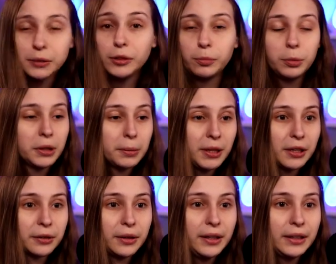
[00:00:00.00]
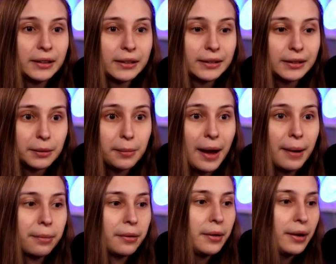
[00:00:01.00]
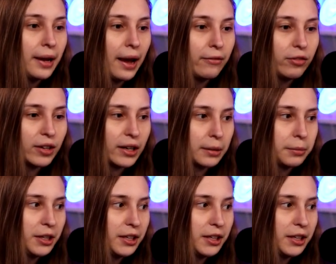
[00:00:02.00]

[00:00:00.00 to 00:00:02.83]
So we've put them here in the map and we've got them